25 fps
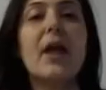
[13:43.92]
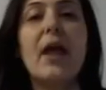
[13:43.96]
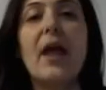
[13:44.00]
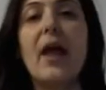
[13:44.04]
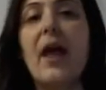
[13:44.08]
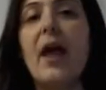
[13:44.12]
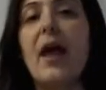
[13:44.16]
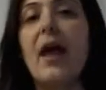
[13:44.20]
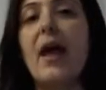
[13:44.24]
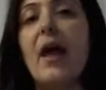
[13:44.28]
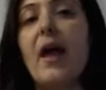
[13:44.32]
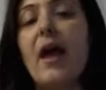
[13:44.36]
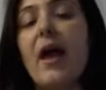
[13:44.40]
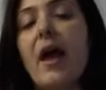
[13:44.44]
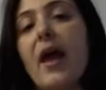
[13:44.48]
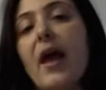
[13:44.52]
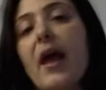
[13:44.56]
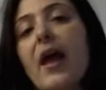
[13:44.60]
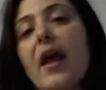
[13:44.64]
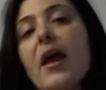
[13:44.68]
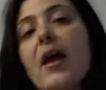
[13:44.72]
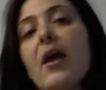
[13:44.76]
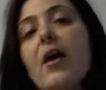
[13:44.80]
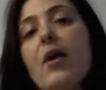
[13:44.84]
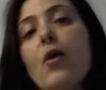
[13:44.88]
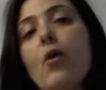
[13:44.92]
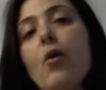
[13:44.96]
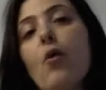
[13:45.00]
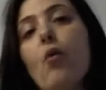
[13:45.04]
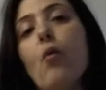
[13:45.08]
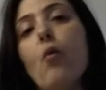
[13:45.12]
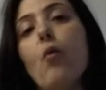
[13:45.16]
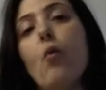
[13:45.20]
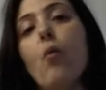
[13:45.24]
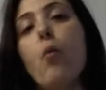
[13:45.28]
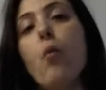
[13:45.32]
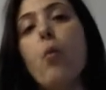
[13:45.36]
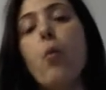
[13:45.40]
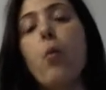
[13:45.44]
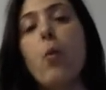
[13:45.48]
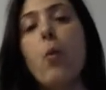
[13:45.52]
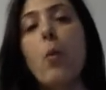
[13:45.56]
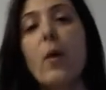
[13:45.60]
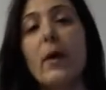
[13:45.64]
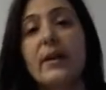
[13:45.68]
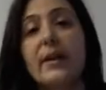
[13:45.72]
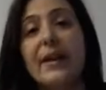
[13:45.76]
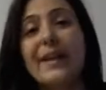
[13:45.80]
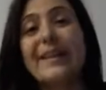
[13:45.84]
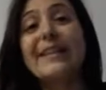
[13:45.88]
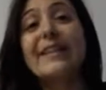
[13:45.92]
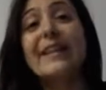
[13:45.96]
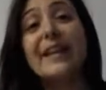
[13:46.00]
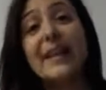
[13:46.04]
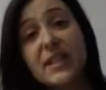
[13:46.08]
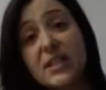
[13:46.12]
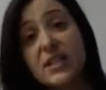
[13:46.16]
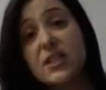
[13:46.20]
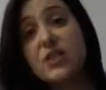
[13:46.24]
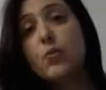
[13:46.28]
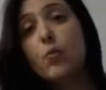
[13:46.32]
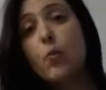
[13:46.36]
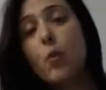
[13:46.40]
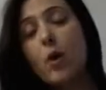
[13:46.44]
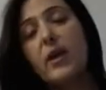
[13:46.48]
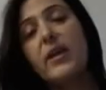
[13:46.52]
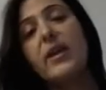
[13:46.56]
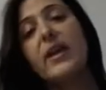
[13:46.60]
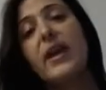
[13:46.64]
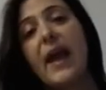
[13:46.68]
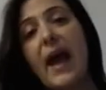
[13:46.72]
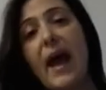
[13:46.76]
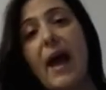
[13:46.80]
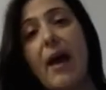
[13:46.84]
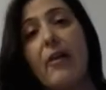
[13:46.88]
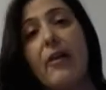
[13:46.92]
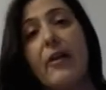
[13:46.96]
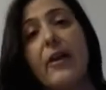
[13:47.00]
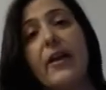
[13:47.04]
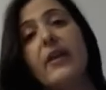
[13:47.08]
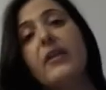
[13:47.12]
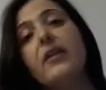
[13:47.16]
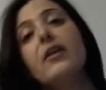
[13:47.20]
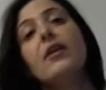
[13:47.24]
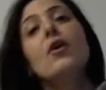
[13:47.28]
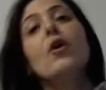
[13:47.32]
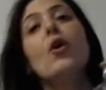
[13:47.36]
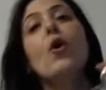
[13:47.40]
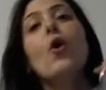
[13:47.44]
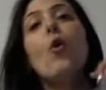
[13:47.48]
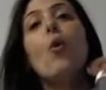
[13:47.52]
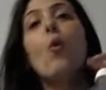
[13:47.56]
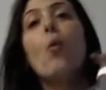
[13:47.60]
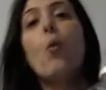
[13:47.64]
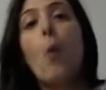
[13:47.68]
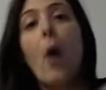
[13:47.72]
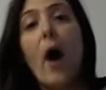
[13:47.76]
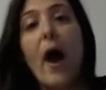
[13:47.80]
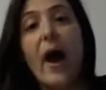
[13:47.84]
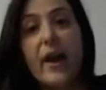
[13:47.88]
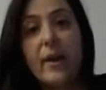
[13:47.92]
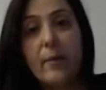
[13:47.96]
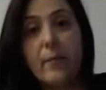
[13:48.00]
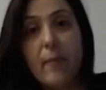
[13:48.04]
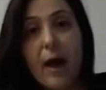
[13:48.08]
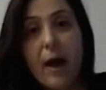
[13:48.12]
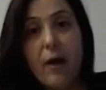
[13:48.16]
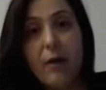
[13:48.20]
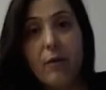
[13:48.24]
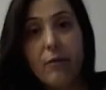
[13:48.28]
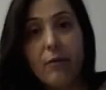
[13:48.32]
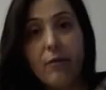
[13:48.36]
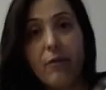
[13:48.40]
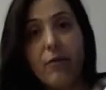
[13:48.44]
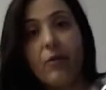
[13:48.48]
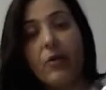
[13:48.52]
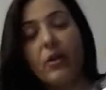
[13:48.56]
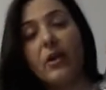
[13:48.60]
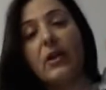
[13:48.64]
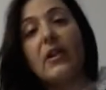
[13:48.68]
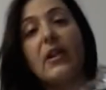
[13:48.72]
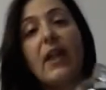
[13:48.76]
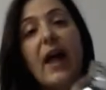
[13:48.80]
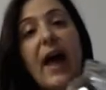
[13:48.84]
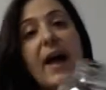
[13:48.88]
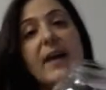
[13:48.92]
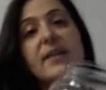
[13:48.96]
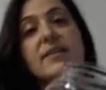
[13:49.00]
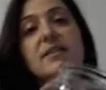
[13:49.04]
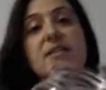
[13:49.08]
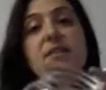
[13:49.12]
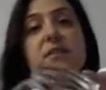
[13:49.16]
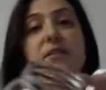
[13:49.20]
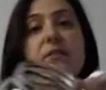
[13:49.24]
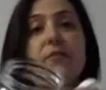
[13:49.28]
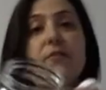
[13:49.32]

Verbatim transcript: a what, at least one gallon wide mouth glass